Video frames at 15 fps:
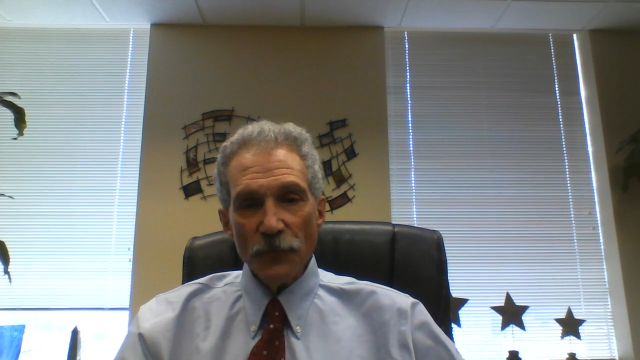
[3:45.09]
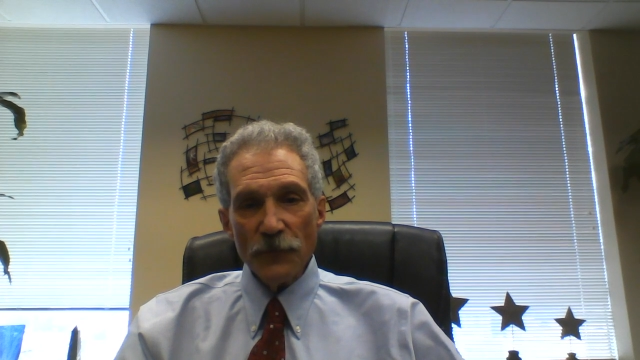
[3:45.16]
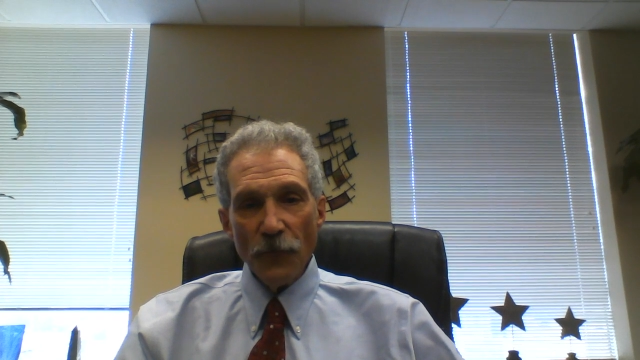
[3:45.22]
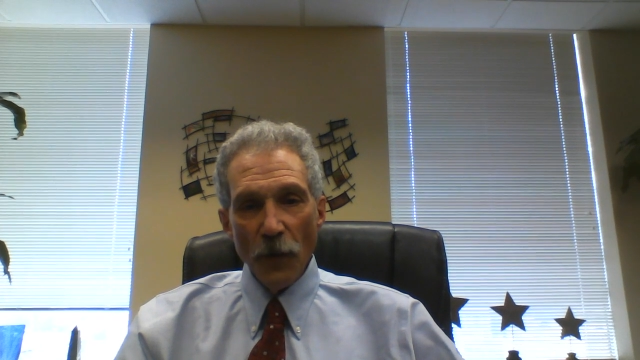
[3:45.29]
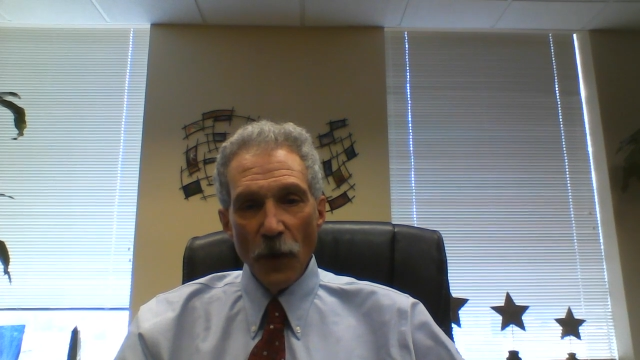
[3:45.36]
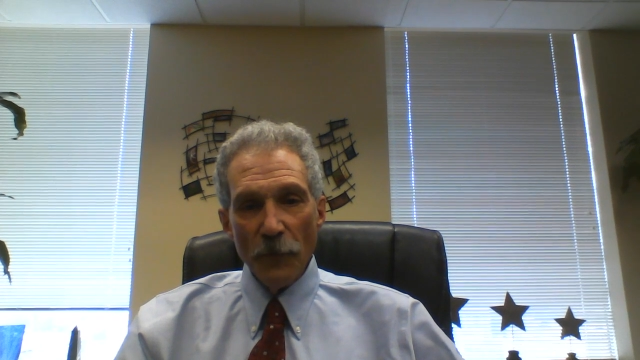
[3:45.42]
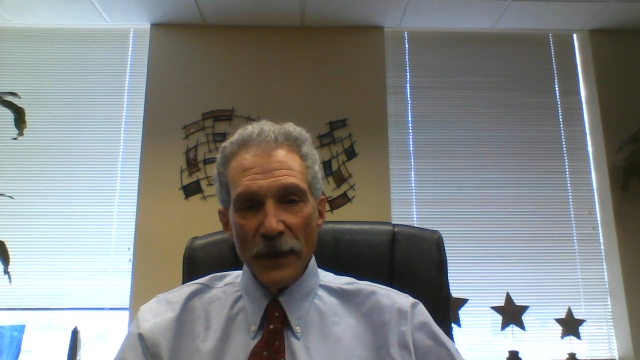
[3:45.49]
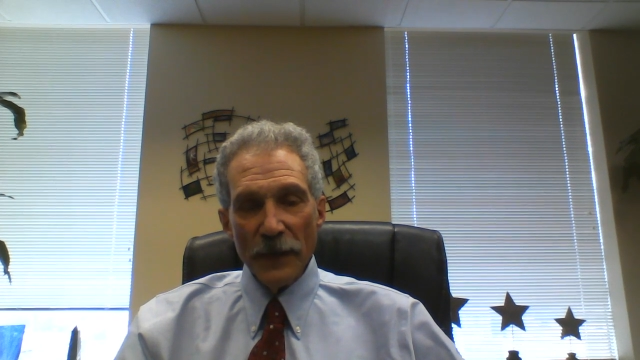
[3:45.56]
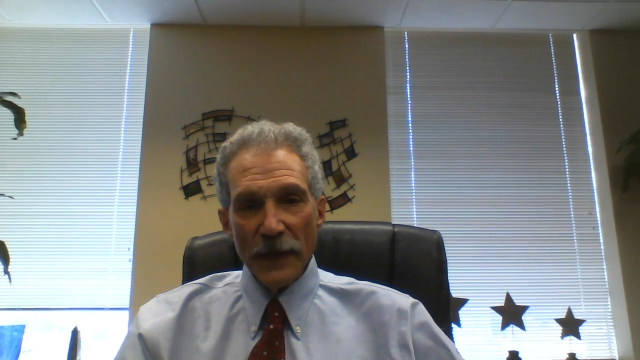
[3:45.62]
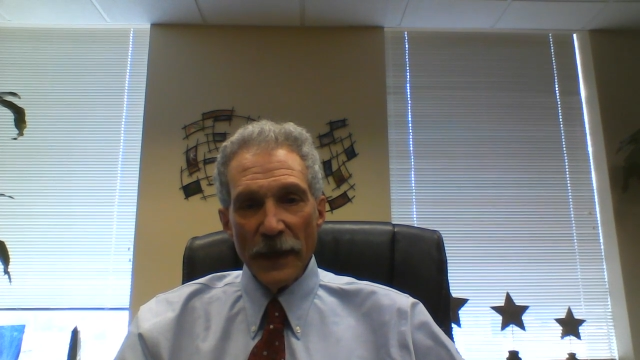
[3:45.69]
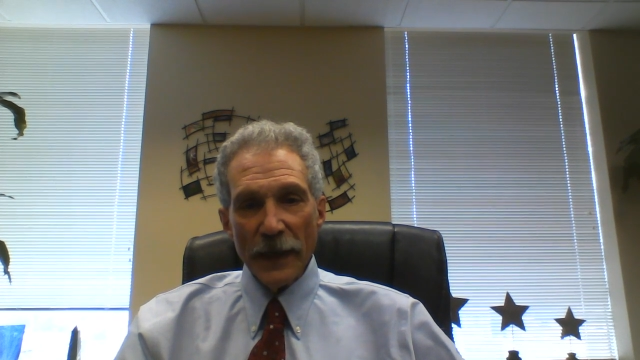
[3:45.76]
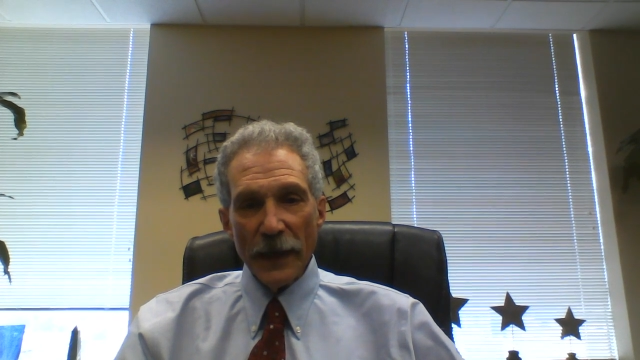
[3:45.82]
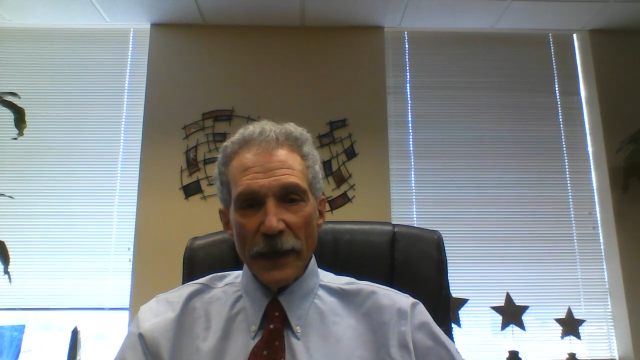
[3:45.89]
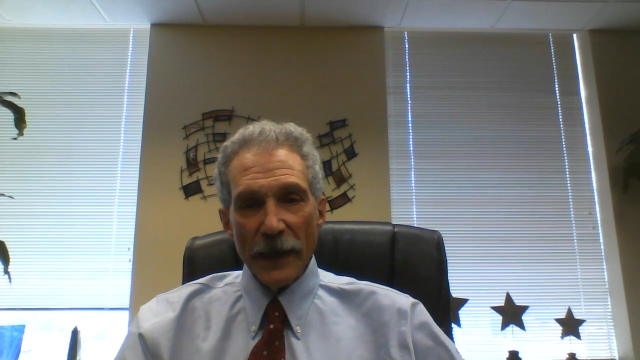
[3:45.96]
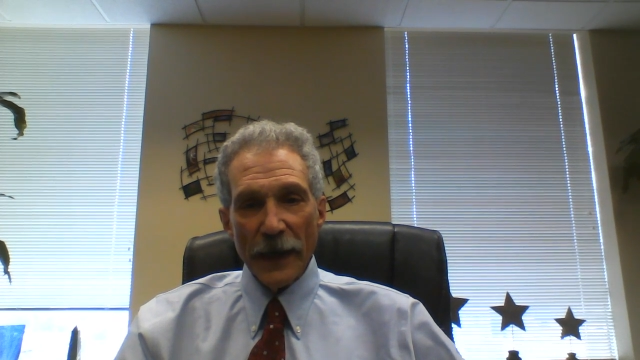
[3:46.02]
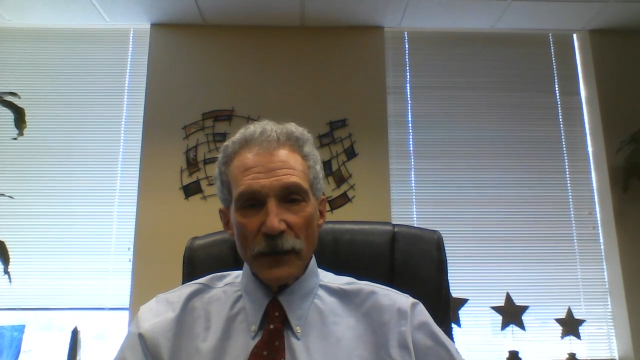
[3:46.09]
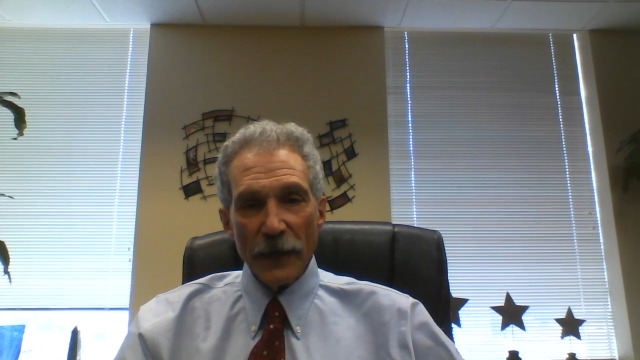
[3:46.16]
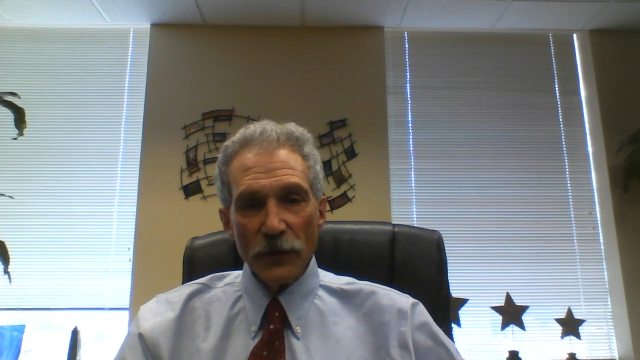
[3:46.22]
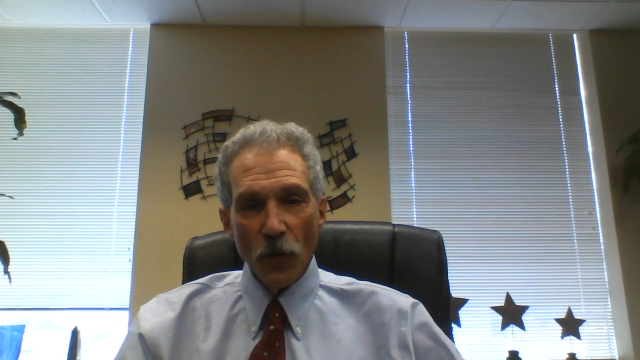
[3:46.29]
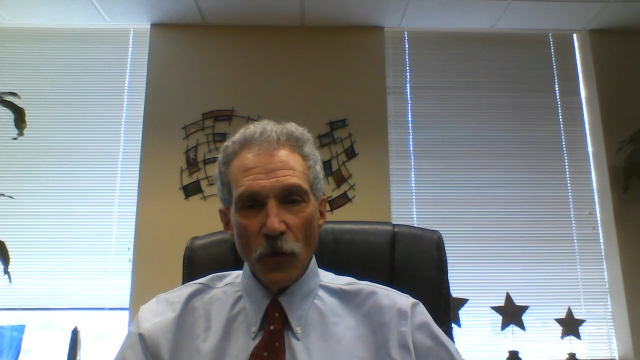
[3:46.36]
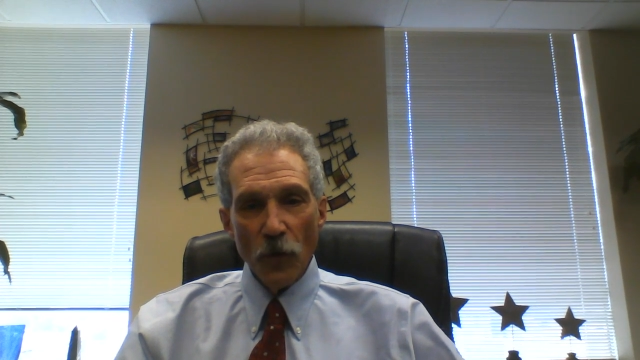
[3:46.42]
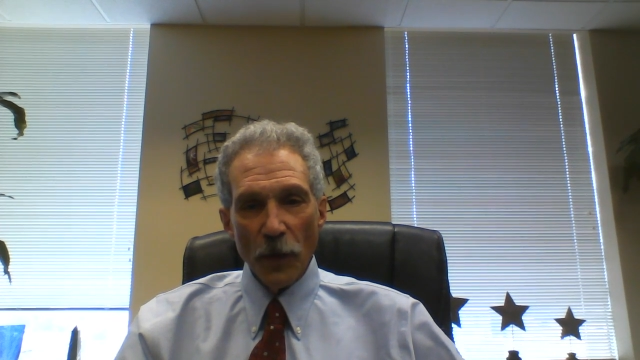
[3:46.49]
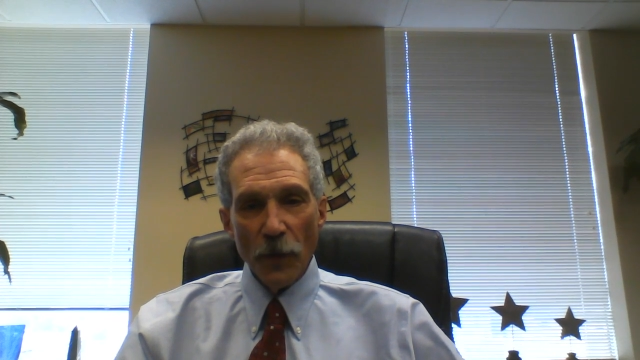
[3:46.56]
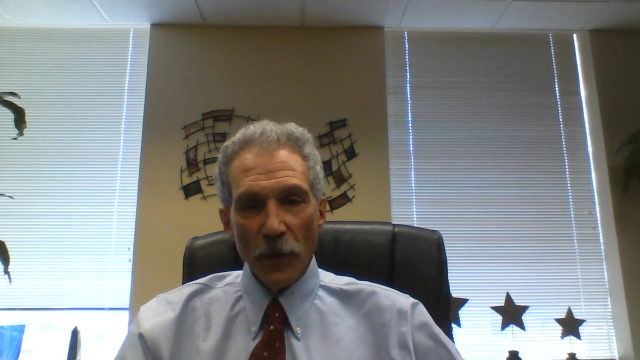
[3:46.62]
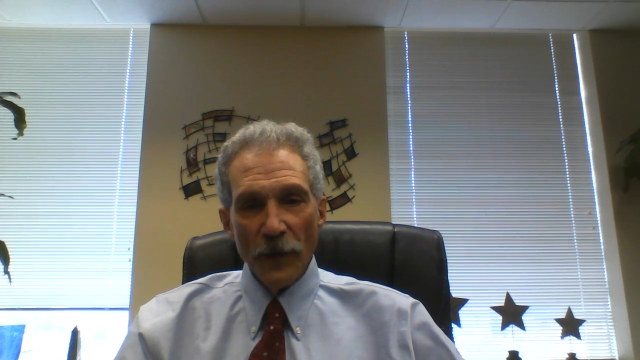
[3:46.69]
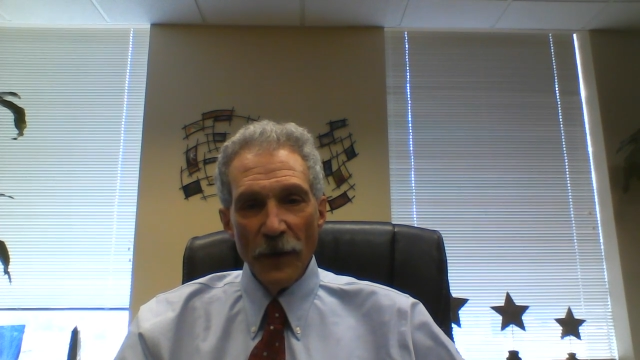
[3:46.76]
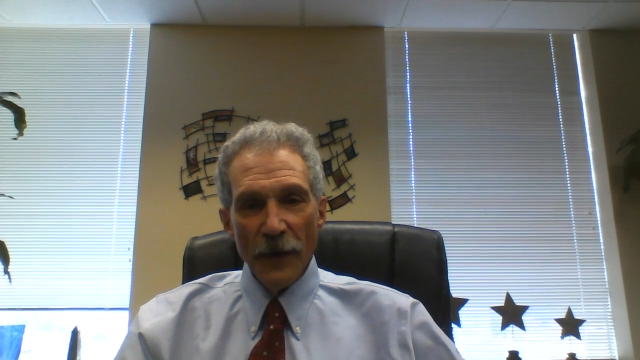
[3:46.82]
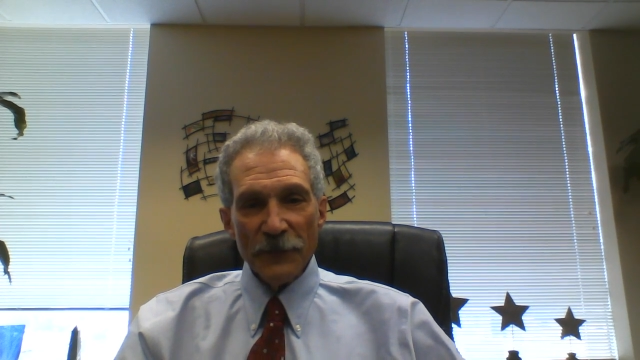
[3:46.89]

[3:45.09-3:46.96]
fall meeting in October.